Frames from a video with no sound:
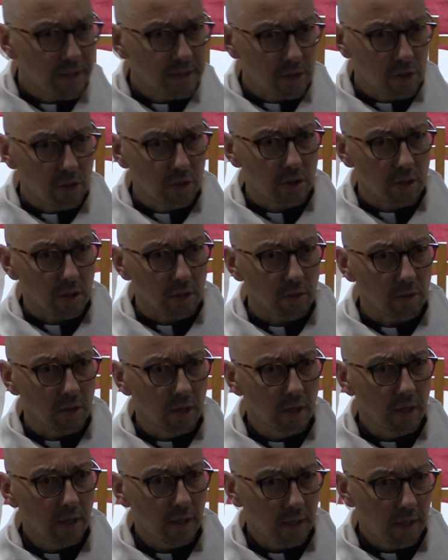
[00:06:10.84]
That's good though.
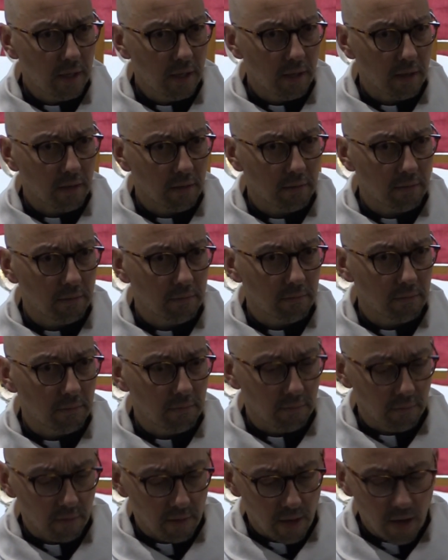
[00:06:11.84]
Yeah.
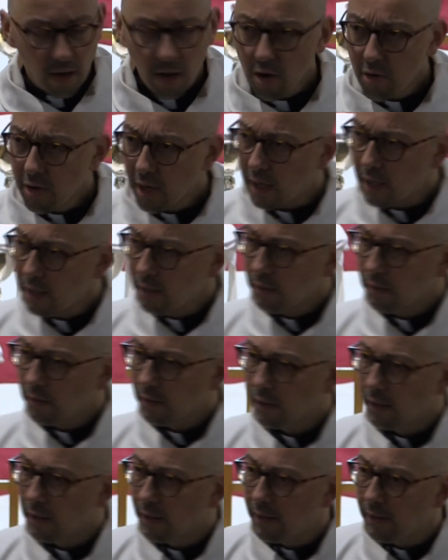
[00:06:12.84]
Okay.
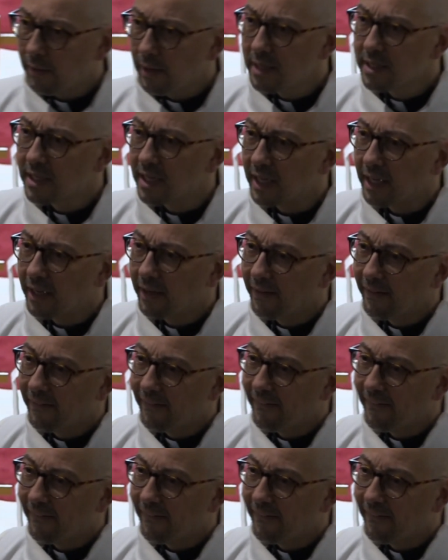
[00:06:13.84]
Lizzie.